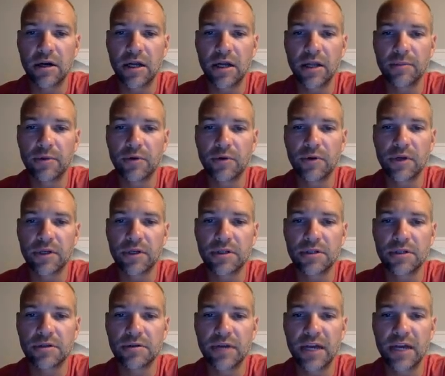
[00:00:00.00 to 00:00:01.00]
I'm going
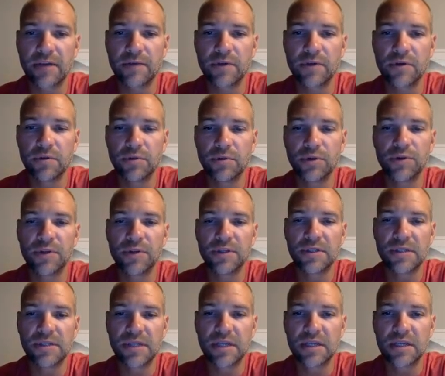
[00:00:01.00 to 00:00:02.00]
to have you put
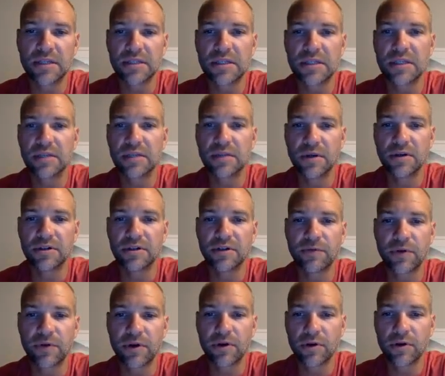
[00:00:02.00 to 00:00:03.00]
these things in their
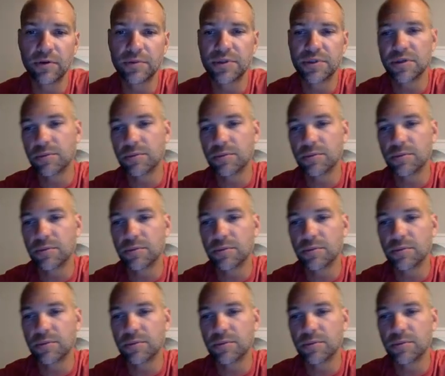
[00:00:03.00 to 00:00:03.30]
different groups.